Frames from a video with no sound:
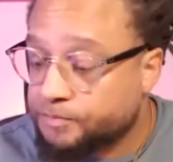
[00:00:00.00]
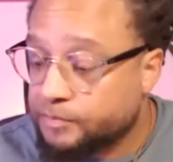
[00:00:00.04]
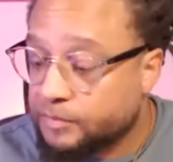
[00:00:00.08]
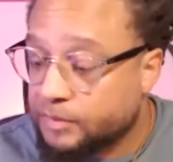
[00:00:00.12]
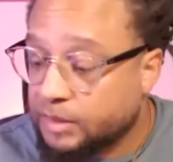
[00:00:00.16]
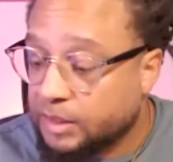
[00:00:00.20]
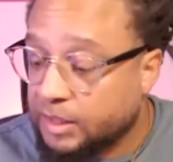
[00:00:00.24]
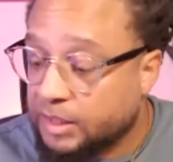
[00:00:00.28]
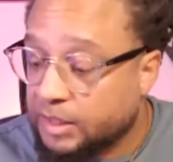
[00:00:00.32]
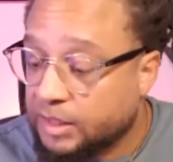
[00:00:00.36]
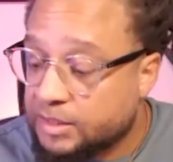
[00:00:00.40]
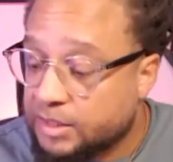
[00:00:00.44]

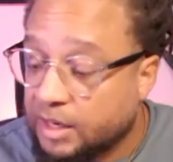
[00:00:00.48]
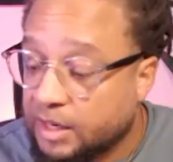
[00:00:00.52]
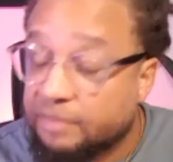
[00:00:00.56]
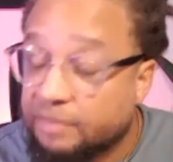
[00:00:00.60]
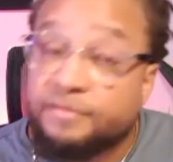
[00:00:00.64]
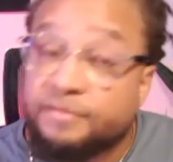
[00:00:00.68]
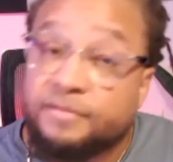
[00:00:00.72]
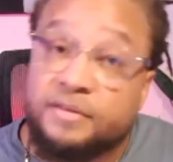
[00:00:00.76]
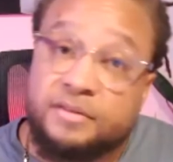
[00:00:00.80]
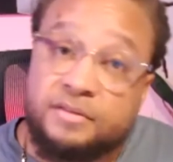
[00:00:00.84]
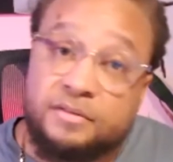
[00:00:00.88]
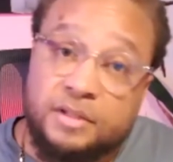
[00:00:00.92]
is
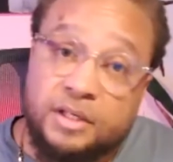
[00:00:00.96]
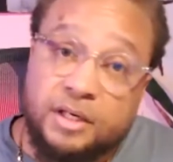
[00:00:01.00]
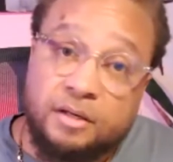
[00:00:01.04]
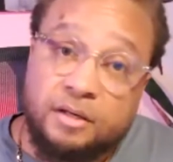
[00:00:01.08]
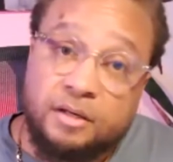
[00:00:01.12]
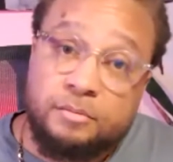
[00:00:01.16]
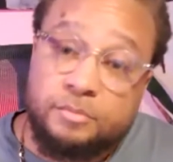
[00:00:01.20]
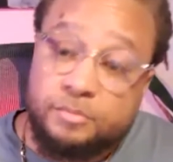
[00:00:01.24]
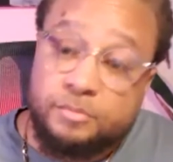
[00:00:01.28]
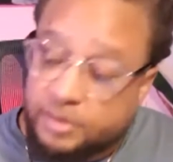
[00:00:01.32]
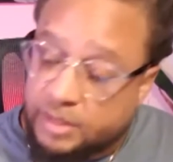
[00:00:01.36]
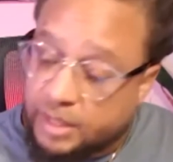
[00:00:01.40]
of, you
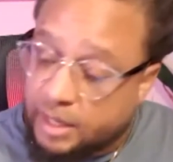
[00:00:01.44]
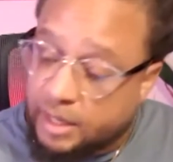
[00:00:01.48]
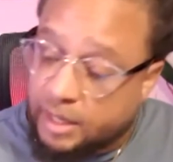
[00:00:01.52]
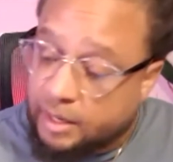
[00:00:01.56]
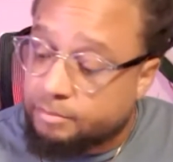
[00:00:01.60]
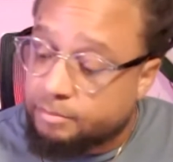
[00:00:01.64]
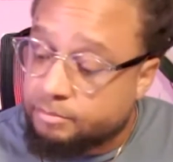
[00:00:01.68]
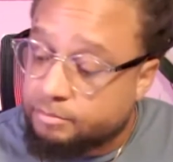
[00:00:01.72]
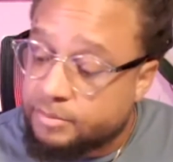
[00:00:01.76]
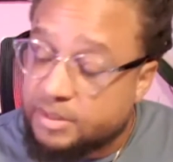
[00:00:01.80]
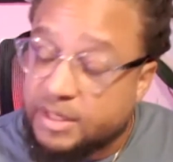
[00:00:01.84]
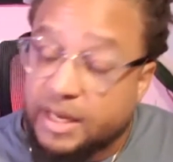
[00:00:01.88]
know,
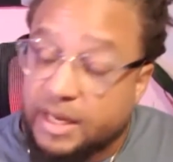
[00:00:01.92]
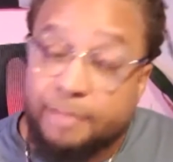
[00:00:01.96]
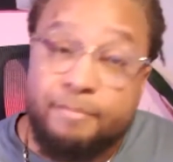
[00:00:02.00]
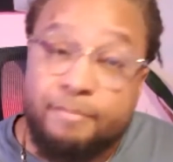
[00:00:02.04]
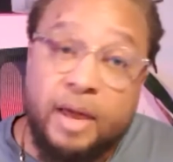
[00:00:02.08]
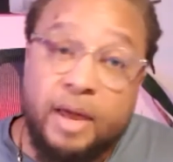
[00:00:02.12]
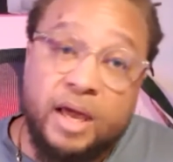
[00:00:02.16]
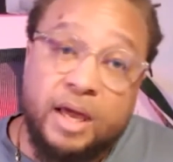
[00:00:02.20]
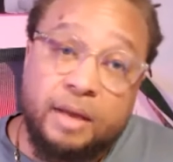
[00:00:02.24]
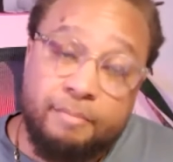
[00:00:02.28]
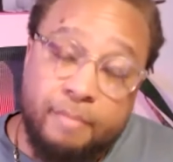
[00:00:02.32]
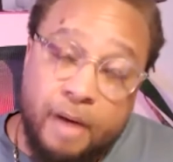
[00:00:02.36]
same same
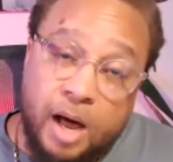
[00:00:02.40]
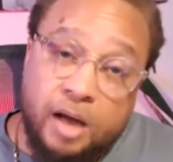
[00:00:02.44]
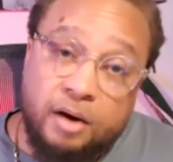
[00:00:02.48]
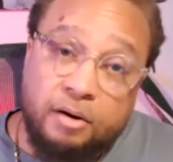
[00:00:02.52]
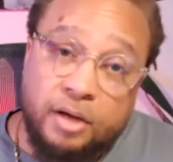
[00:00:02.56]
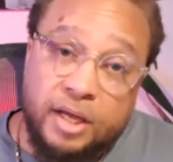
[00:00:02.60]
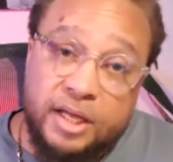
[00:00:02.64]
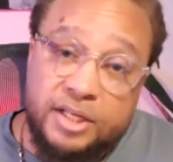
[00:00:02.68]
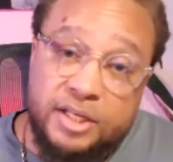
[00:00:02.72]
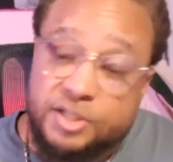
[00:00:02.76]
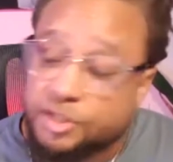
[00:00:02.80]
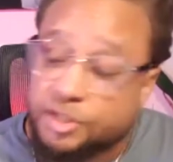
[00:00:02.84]
make and
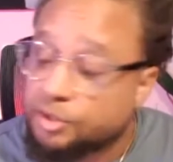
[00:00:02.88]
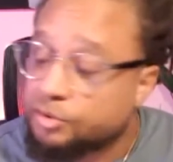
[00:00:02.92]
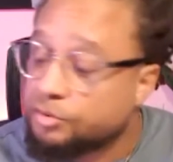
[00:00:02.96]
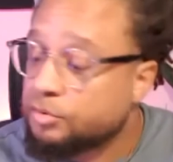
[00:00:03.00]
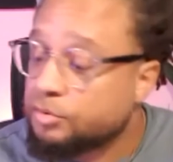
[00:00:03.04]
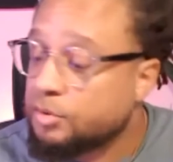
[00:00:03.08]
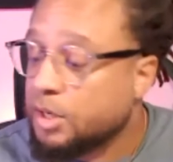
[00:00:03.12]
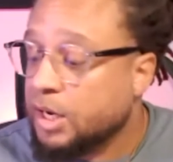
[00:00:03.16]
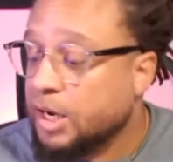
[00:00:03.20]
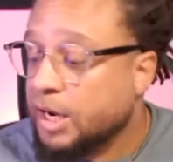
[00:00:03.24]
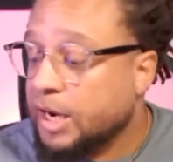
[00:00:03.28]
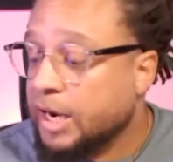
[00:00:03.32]
model as you,
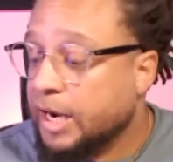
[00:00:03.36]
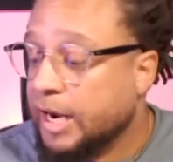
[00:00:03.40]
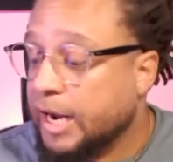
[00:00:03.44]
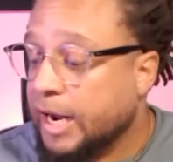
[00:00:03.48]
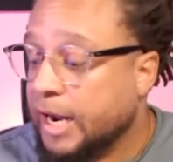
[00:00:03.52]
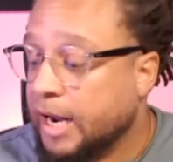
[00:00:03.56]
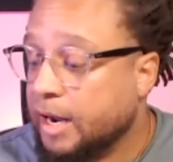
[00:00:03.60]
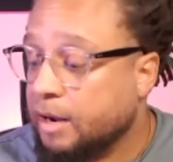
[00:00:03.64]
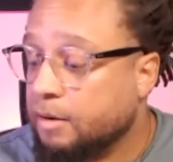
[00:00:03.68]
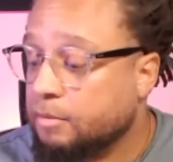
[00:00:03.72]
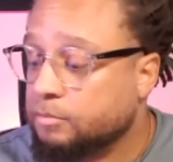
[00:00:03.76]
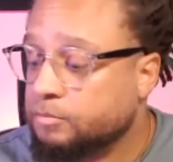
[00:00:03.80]

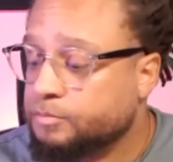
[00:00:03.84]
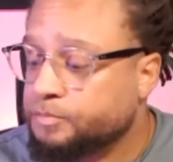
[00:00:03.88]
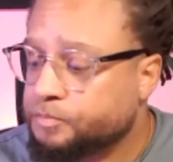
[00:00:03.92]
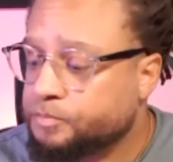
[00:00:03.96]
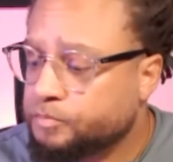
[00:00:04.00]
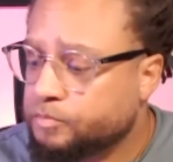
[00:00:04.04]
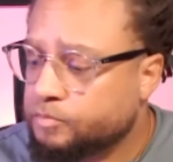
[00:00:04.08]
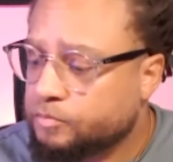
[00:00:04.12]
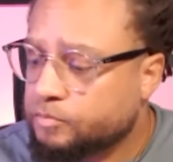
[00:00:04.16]
um,